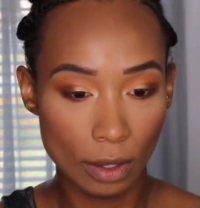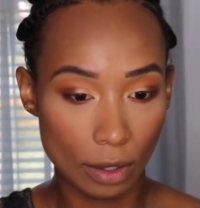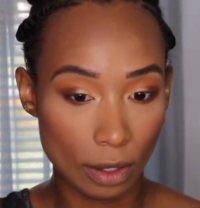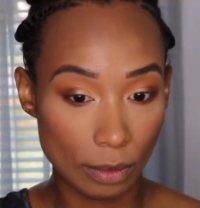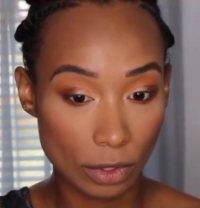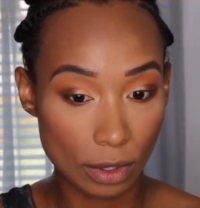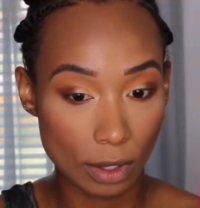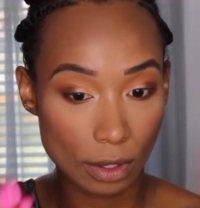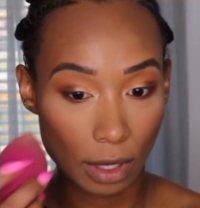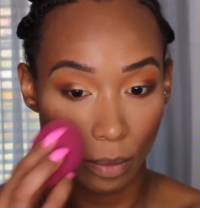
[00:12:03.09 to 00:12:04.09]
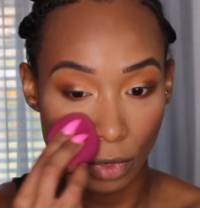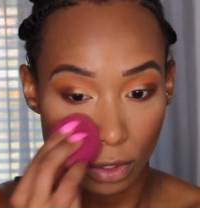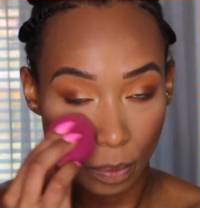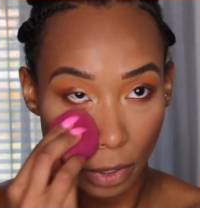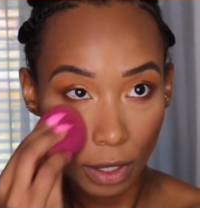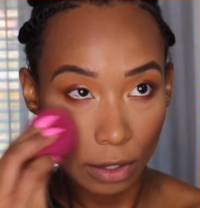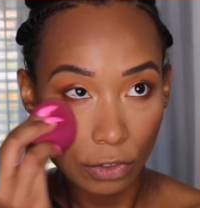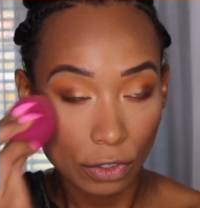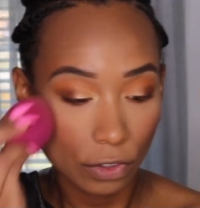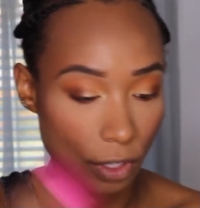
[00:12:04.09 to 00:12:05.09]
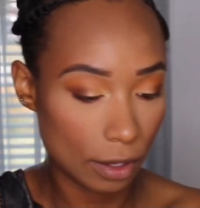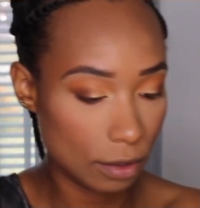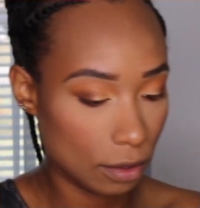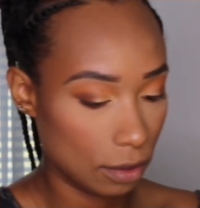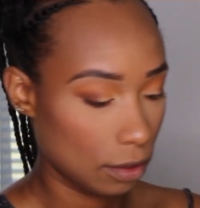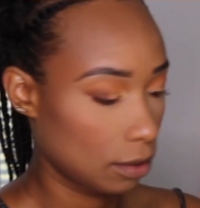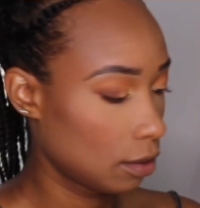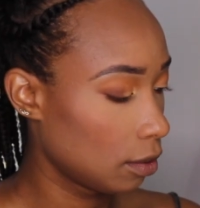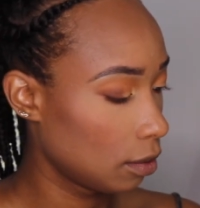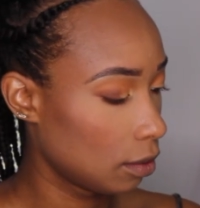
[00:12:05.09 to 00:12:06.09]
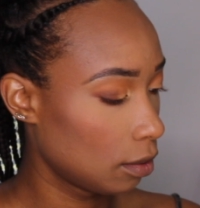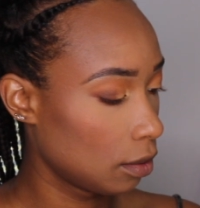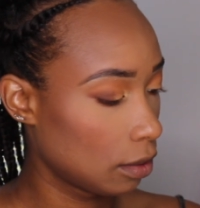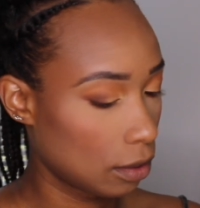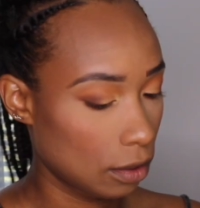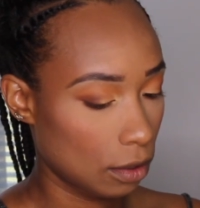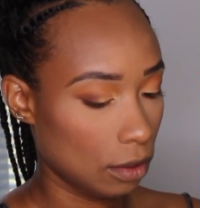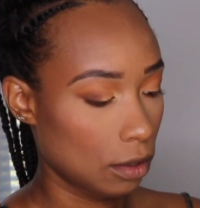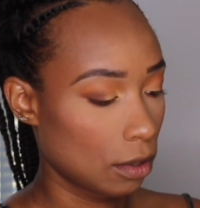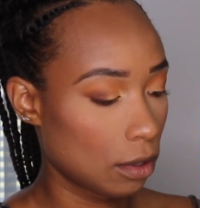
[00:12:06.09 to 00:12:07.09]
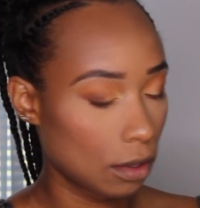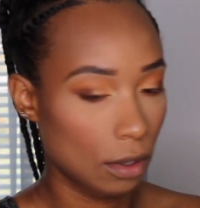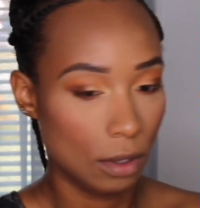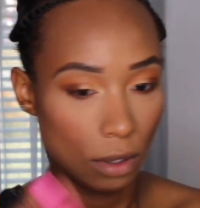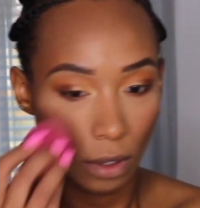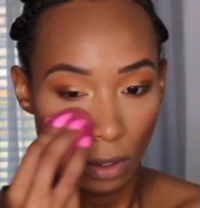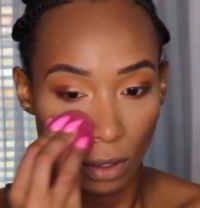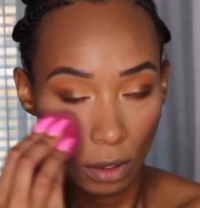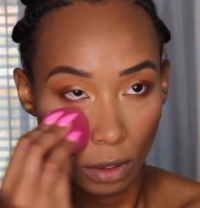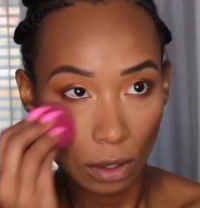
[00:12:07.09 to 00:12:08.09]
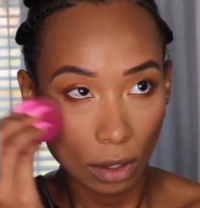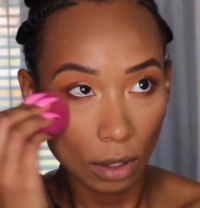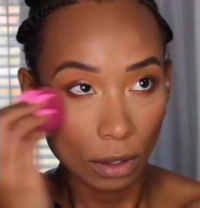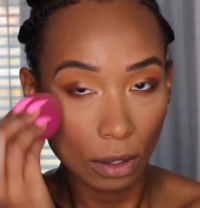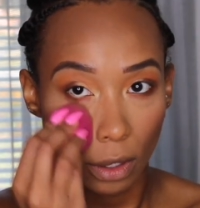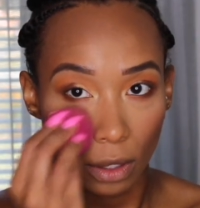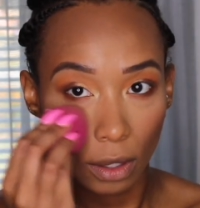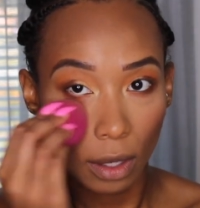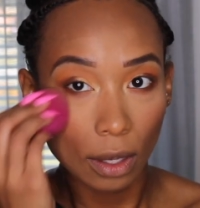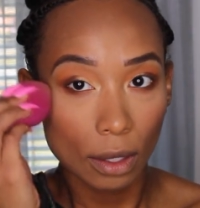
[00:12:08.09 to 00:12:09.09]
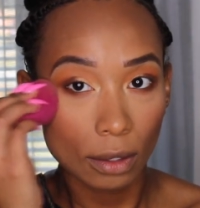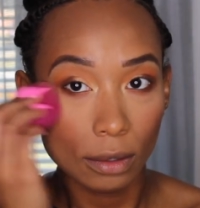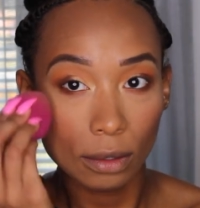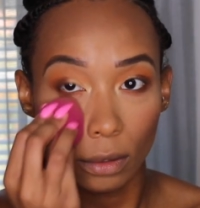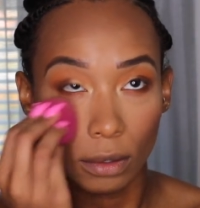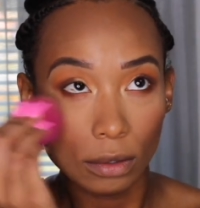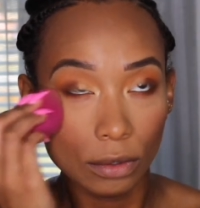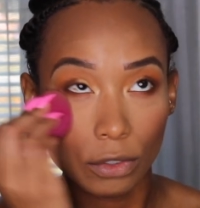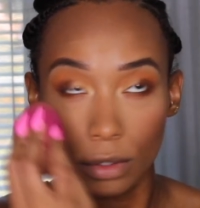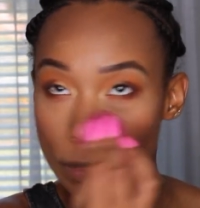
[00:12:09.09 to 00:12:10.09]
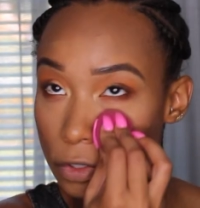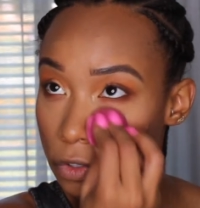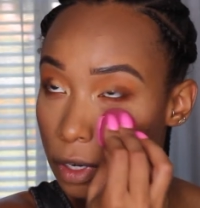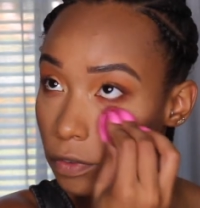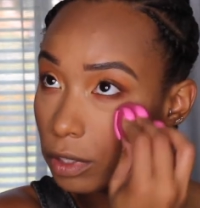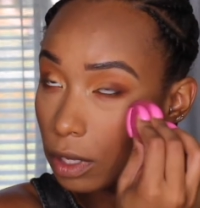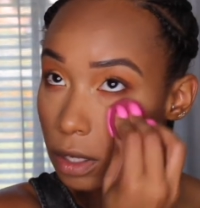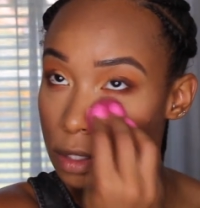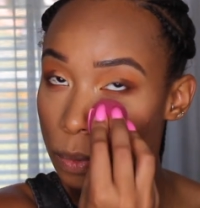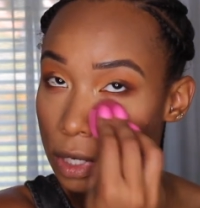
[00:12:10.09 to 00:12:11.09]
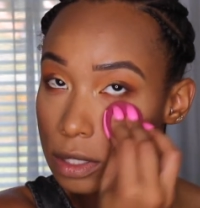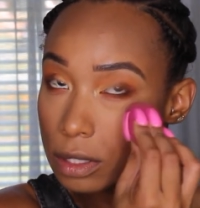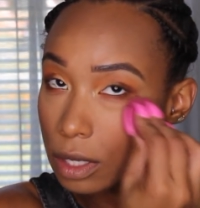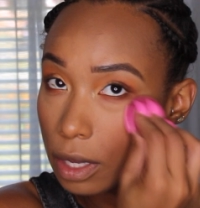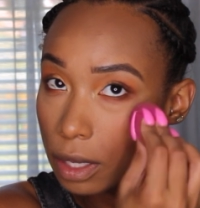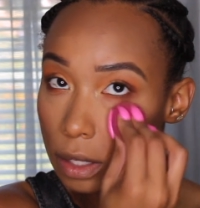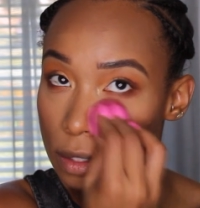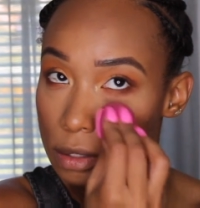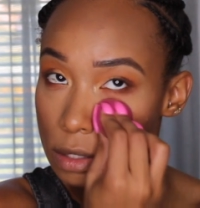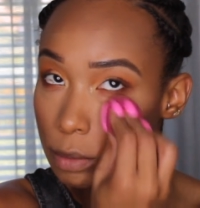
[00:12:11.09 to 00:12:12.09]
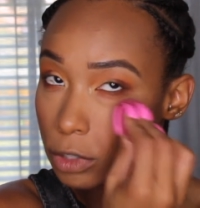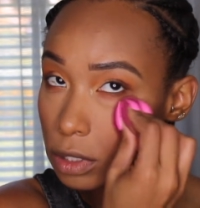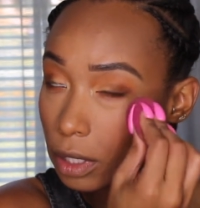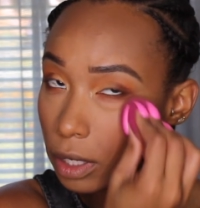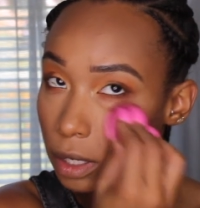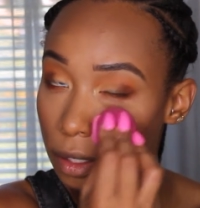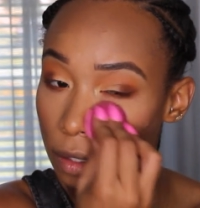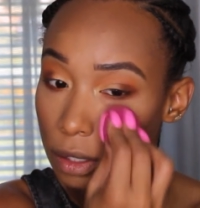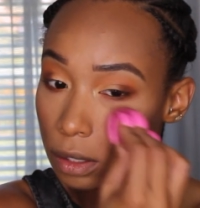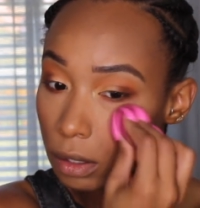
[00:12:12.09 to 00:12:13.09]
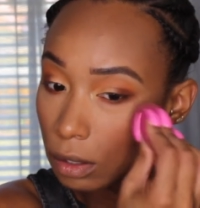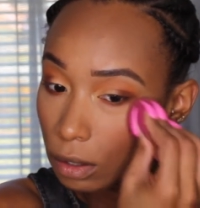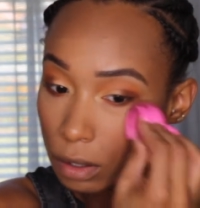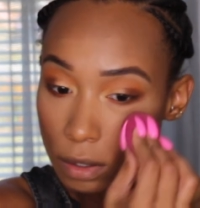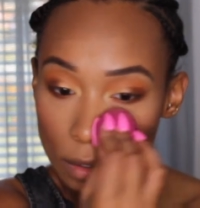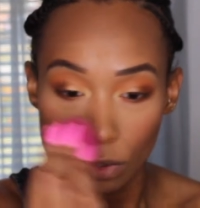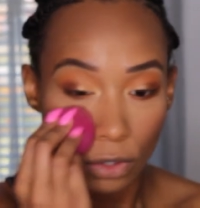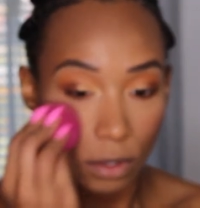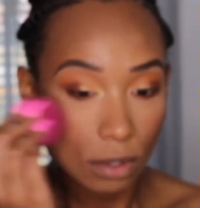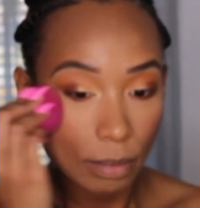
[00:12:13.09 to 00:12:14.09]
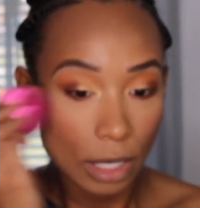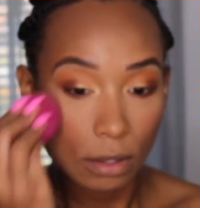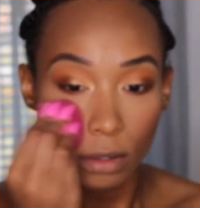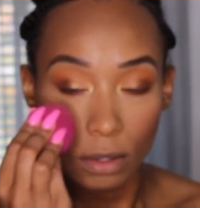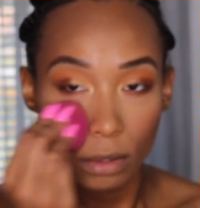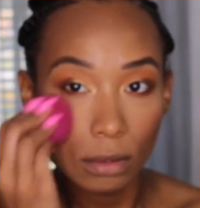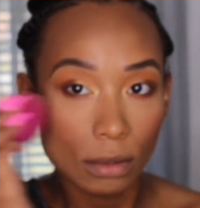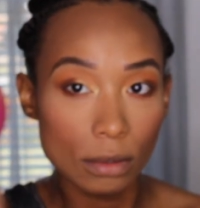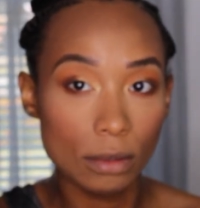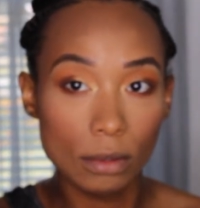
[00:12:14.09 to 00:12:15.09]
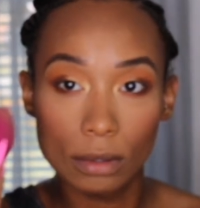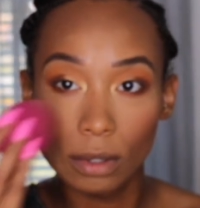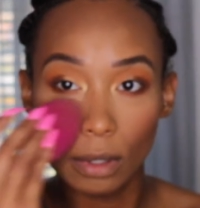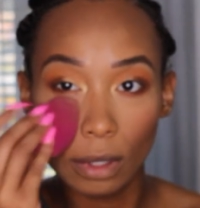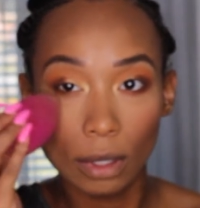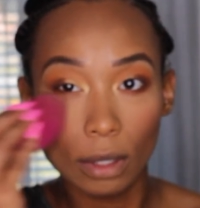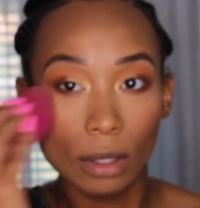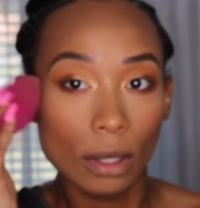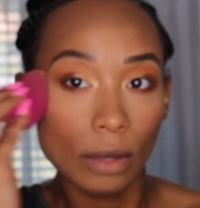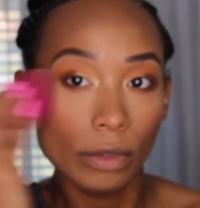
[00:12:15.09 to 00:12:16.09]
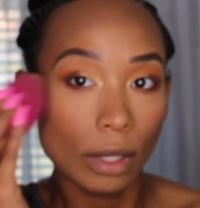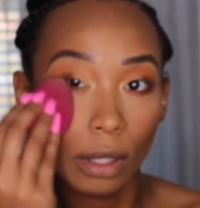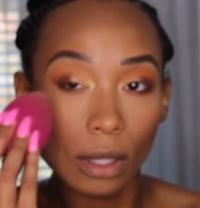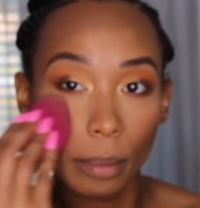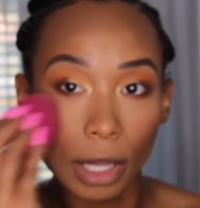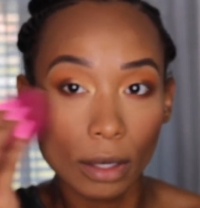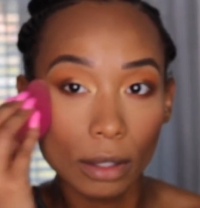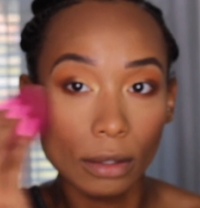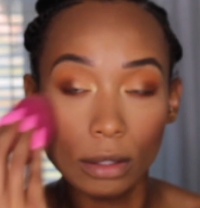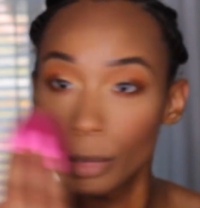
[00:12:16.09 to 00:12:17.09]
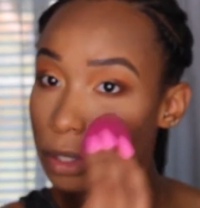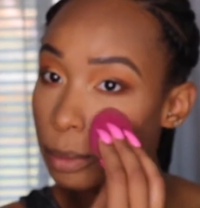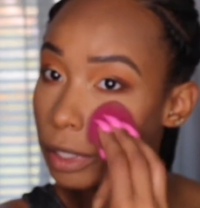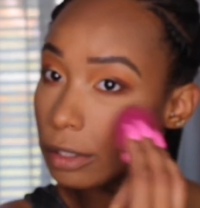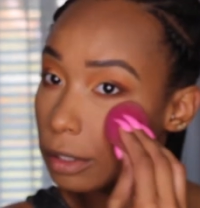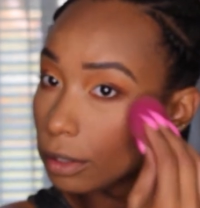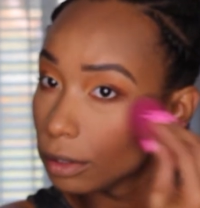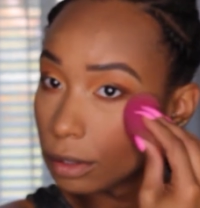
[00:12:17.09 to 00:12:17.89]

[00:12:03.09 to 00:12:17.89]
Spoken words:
then I'm just going to take my sponge and just kind of go like that. Just make sure everything is pressed in seamlessly. Just makes everything look better, the Beauty Blender.